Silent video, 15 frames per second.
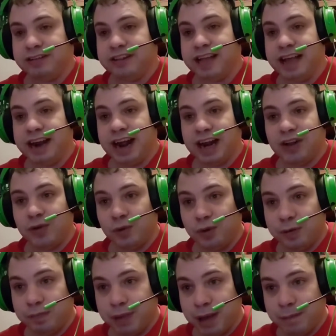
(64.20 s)
that I could
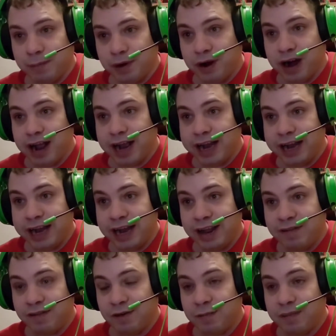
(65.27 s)
remember I
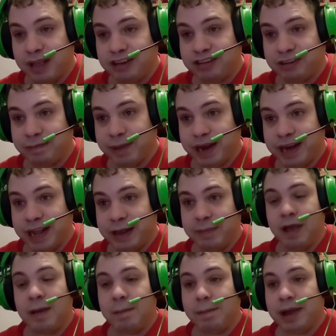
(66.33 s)
never mentioned my name.
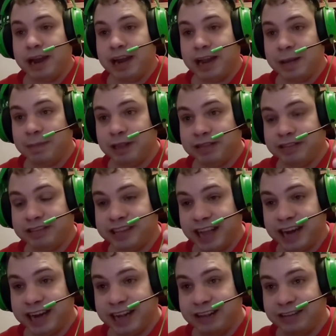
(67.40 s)
My name is
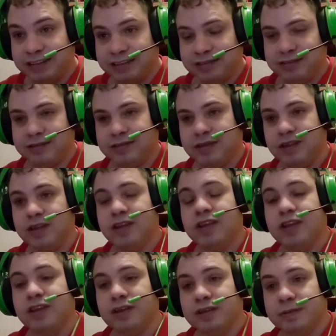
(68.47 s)
Dennis.
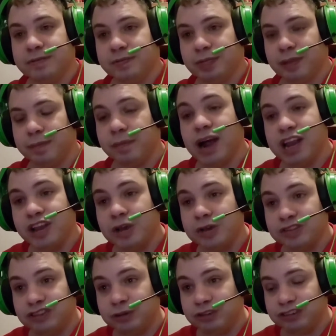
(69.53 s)
My
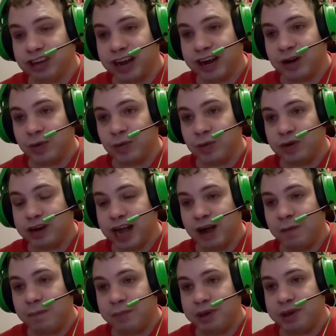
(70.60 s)
YouTube channel will now
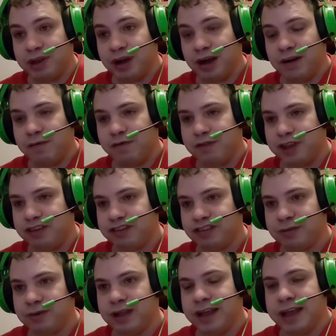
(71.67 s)
be called
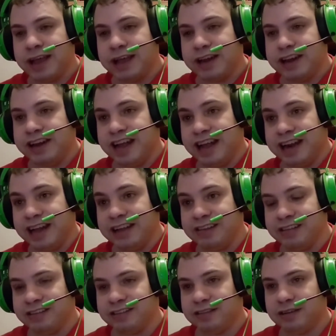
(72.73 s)
official
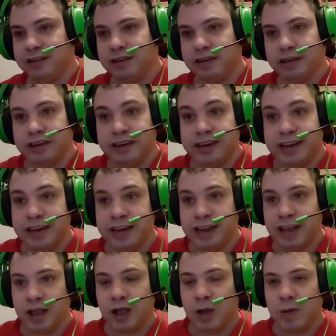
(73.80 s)
Dennis
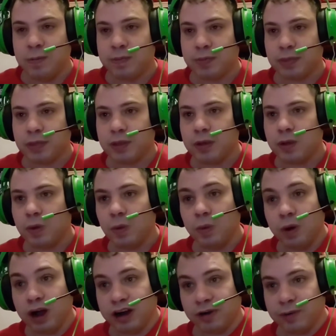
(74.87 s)
D
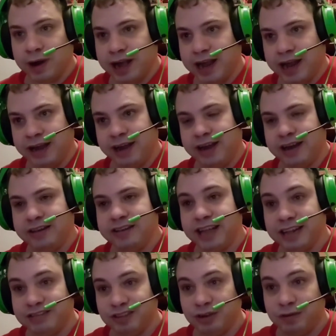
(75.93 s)
109.
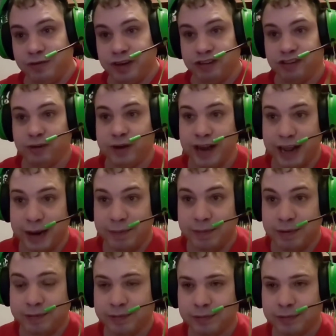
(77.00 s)
That's the official name.